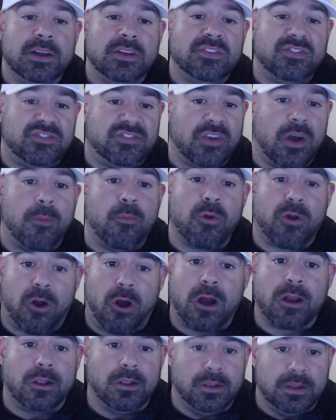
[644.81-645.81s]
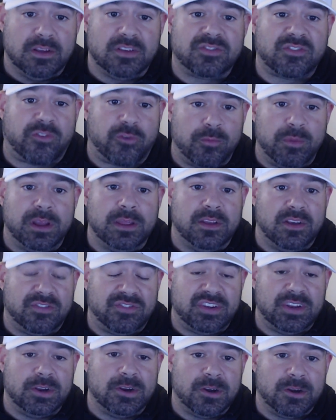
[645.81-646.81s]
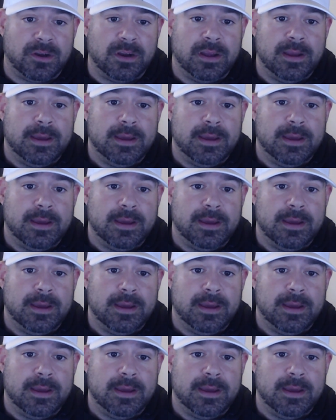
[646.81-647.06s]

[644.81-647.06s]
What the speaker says: somewhere on a list for me this year,